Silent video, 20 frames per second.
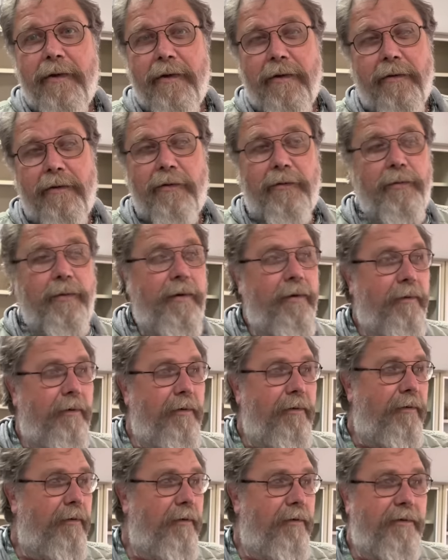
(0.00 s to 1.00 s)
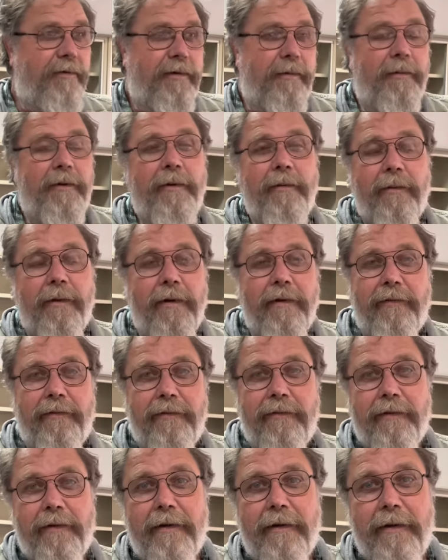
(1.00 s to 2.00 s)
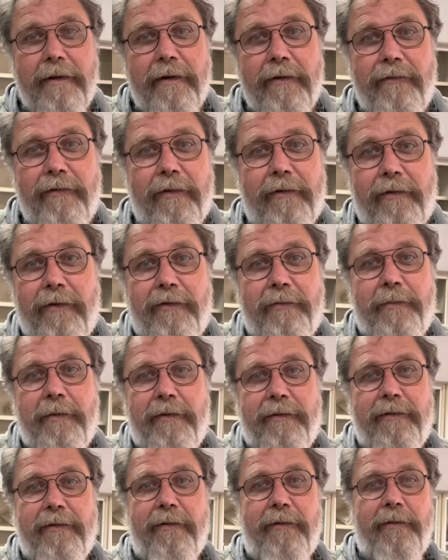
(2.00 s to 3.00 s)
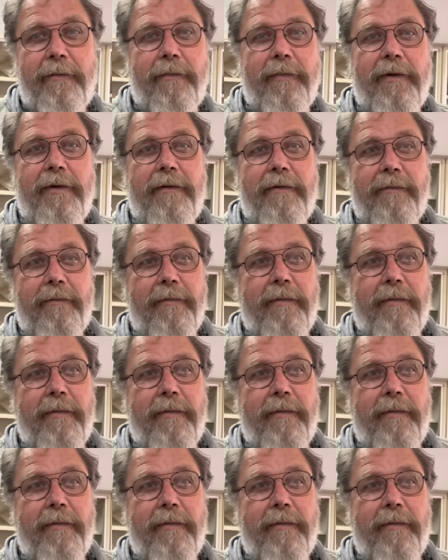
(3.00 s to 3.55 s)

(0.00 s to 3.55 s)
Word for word: because we were only in Germany once for Christmas to meet times.